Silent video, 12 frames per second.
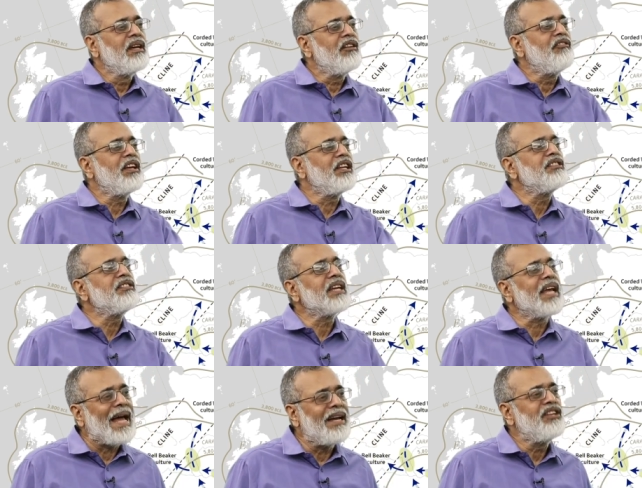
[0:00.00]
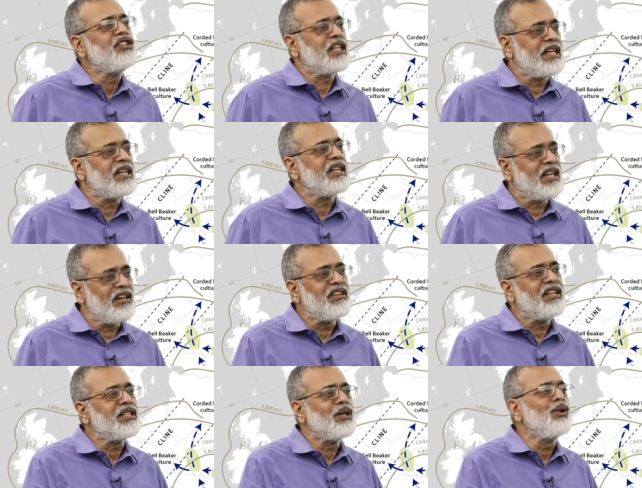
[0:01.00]
very scant genetic
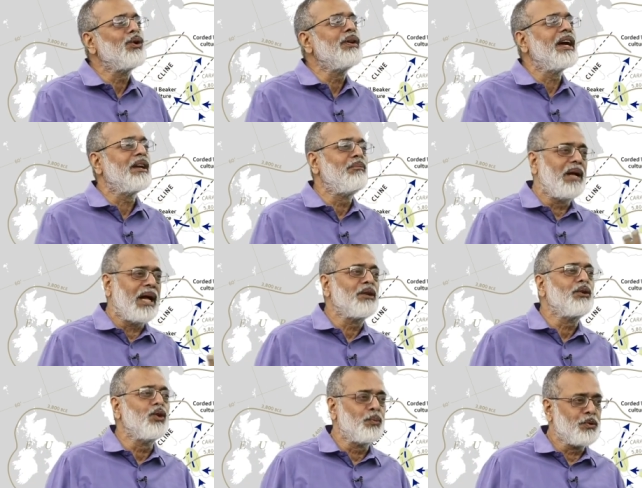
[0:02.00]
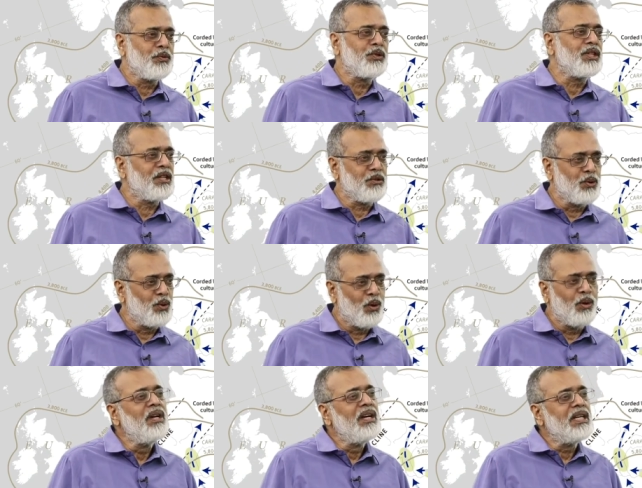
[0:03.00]
evidence and looking at blood groups, which as you
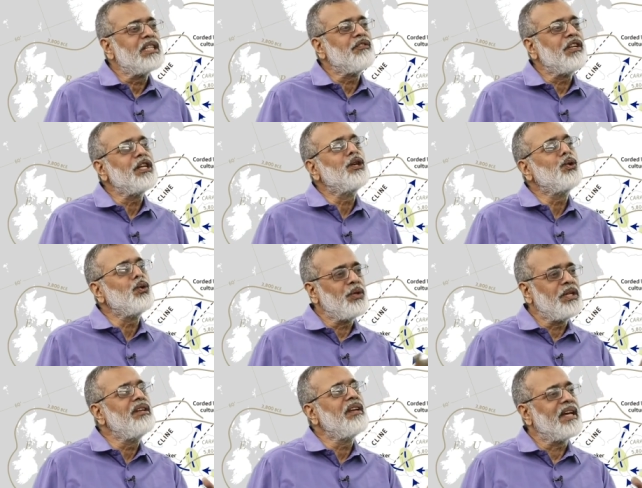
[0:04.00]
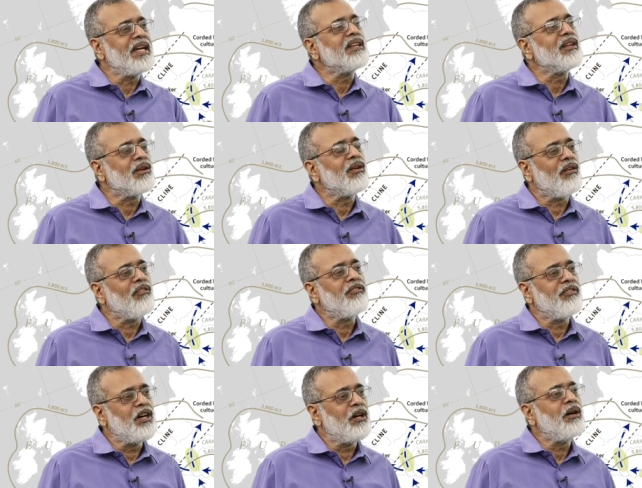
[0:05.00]
know is a very crude indicator of
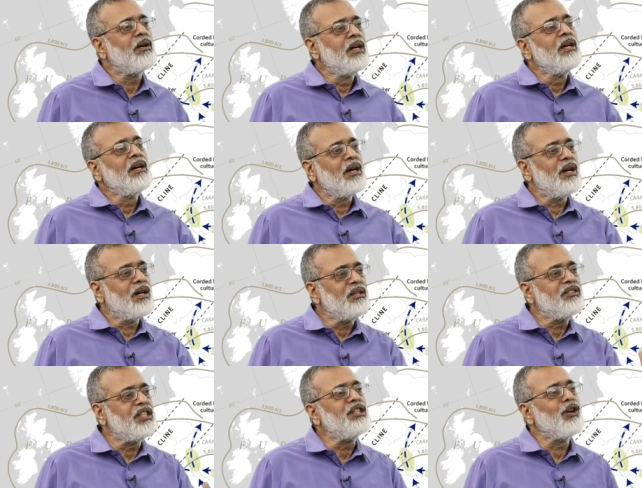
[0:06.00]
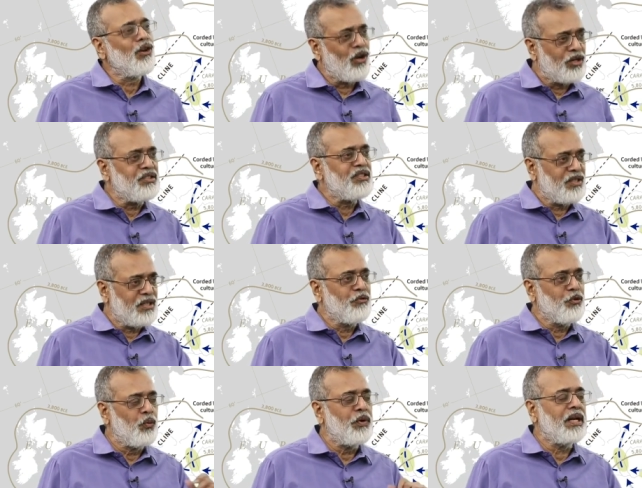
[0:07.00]
uh, uh, genealogies,
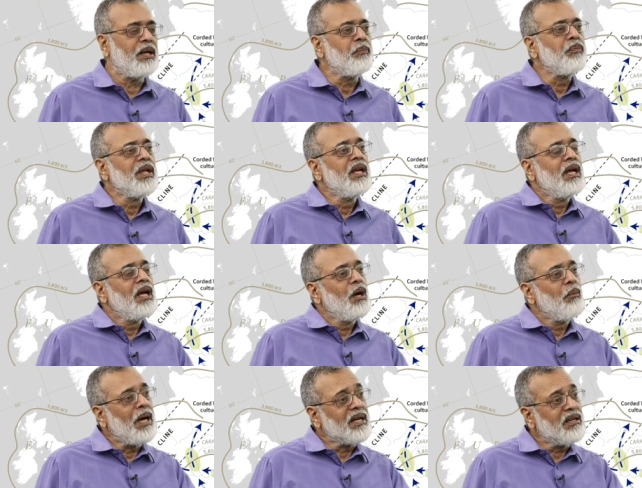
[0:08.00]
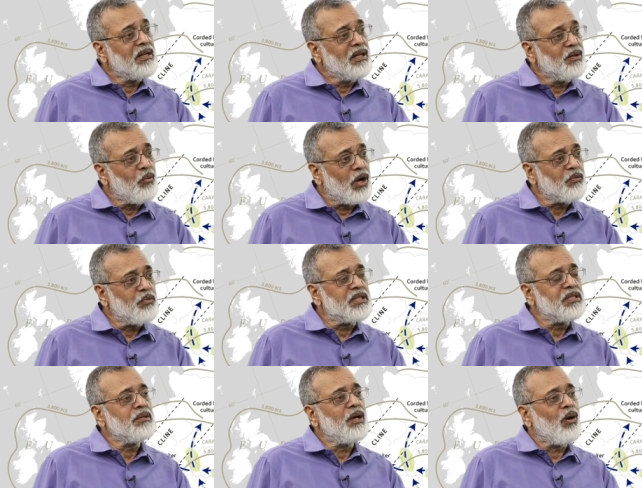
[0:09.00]
if you will. But the, what
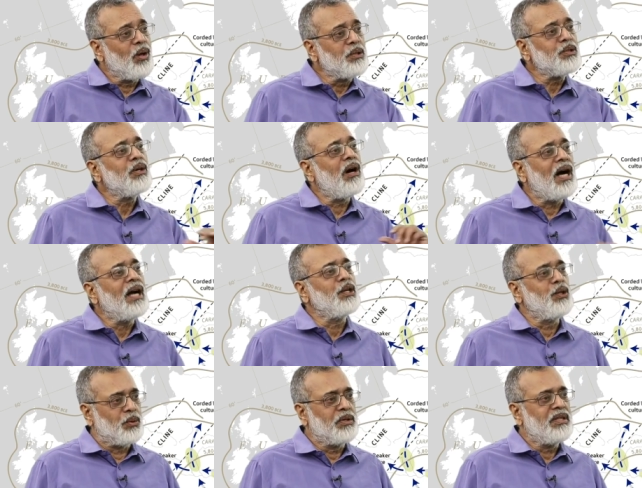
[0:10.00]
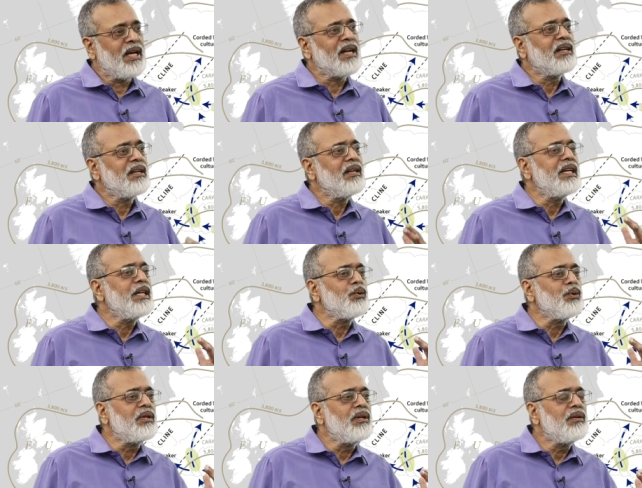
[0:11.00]
was also argued that
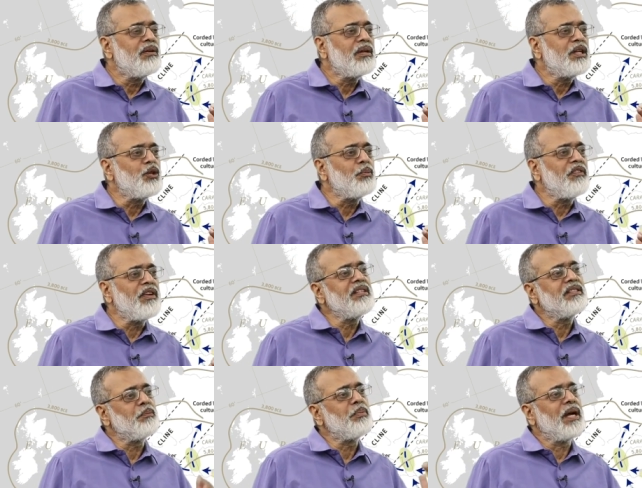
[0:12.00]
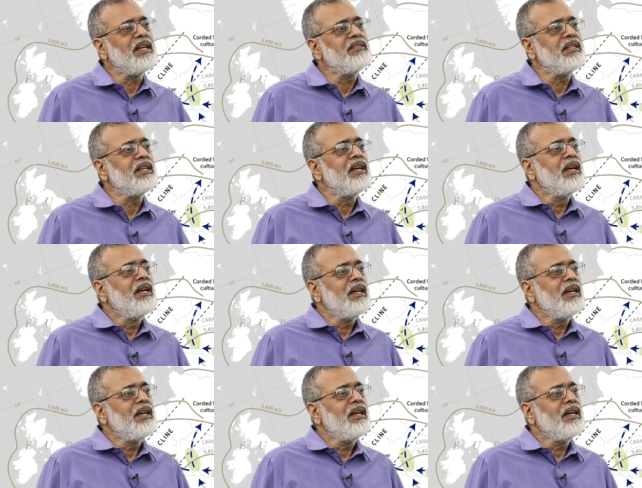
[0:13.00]
it would it would be very surprising